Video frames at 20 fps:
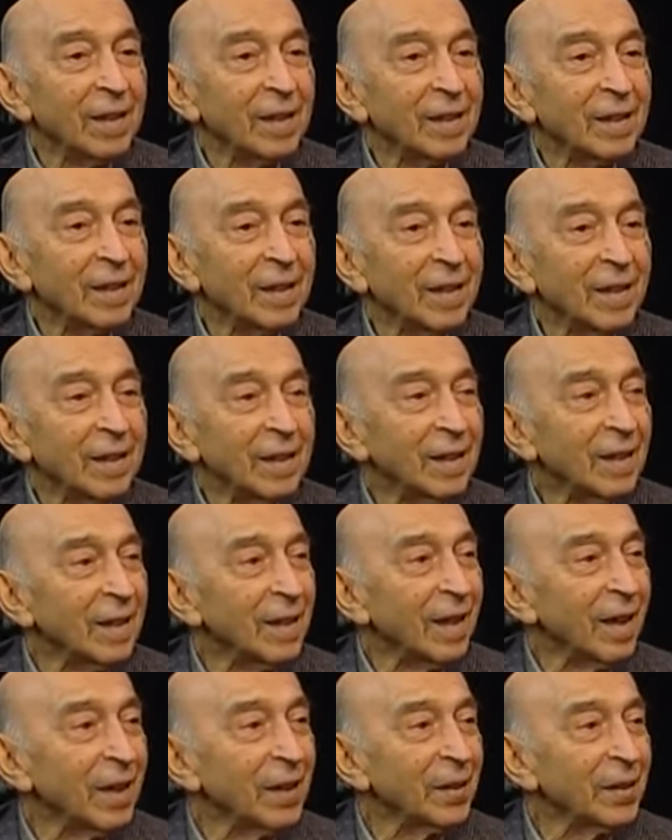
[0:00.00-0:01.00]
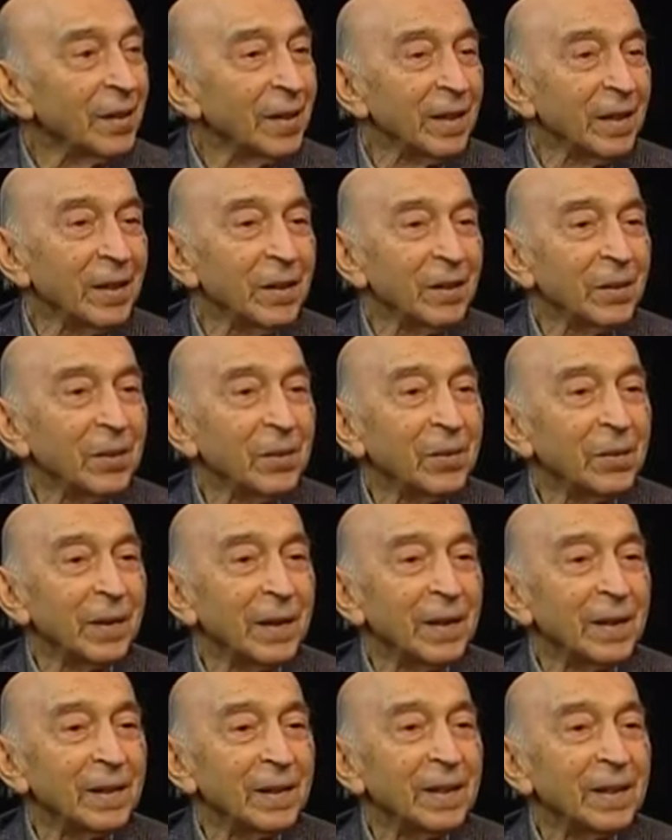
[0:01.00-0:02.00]
then I think you will
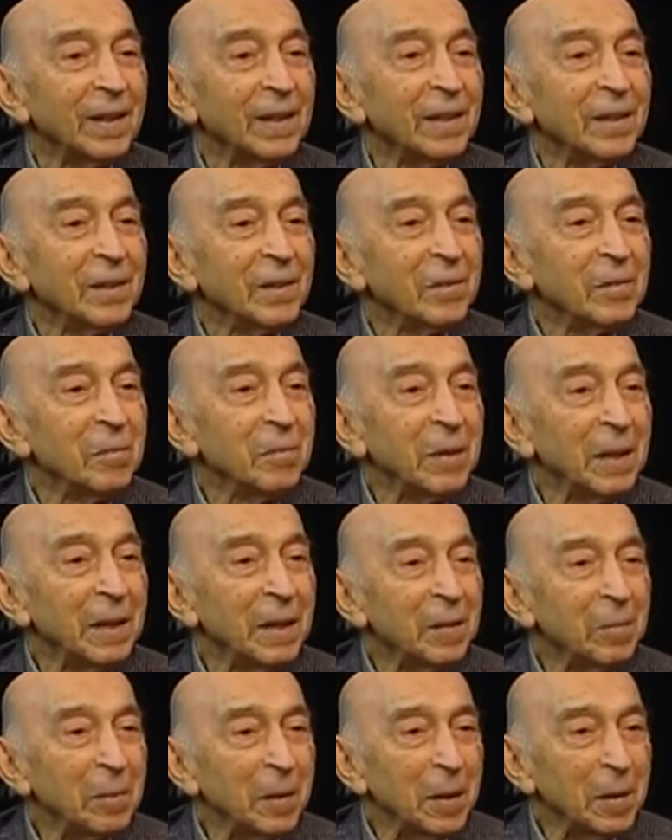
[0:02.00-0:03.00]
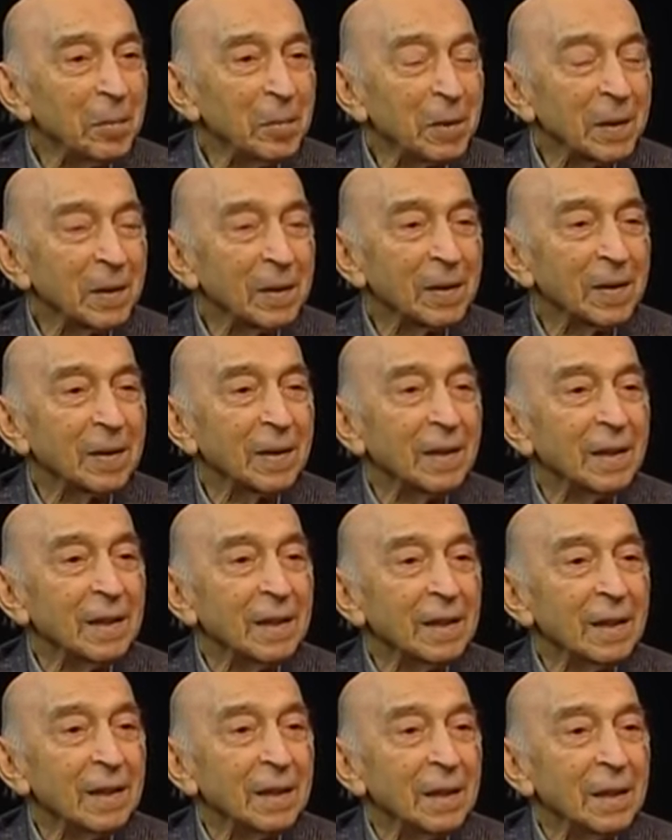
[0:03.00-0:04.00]
find many papers
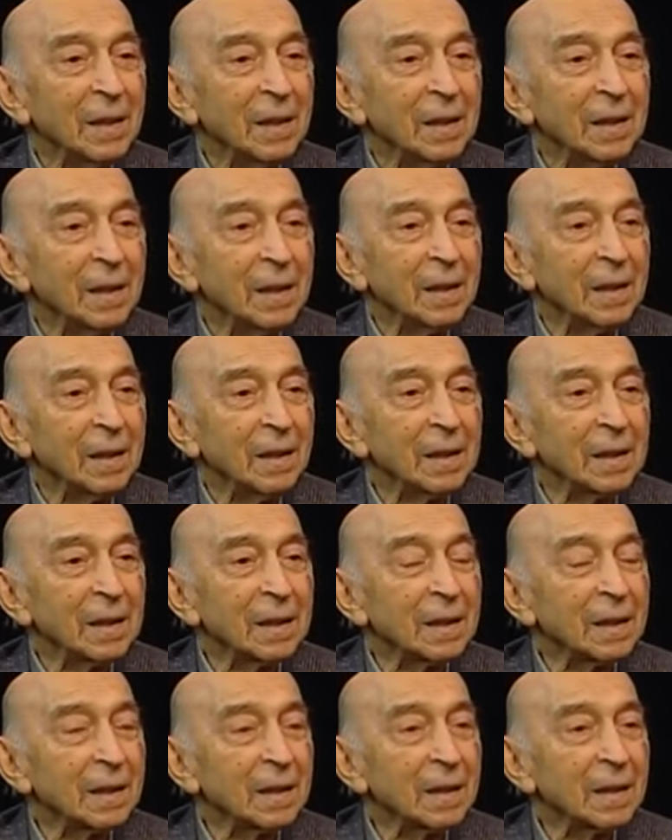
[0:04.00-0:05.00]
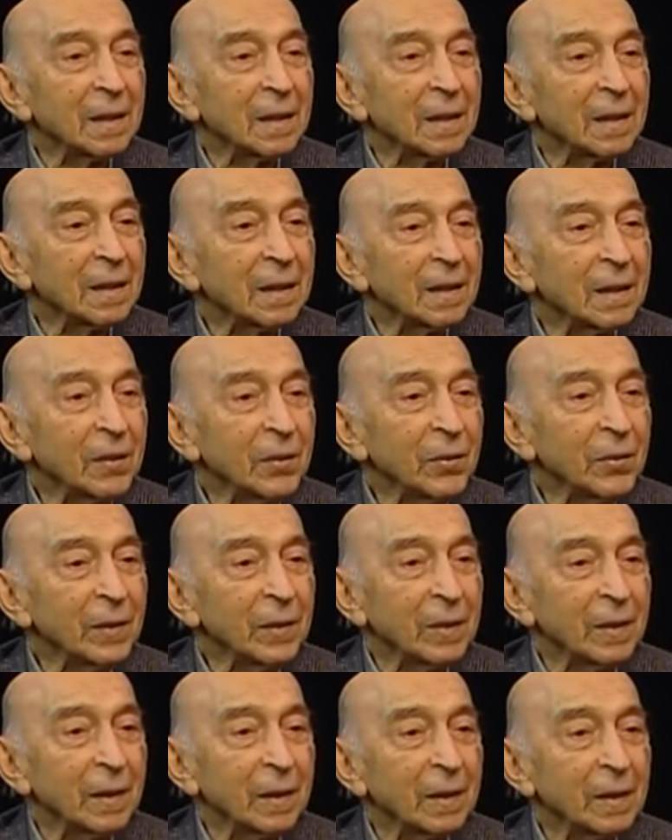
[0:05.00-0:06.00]
doing
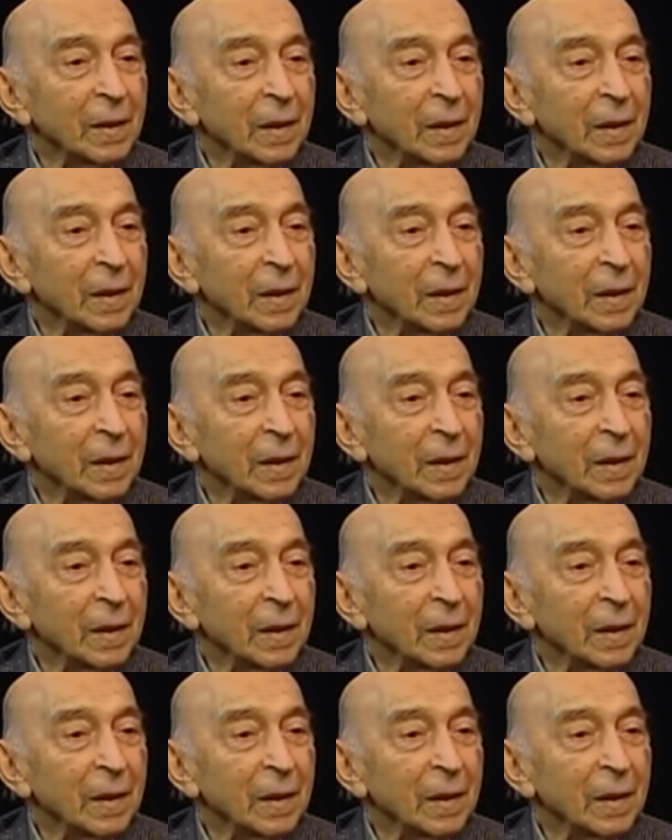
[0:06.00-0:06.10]
that.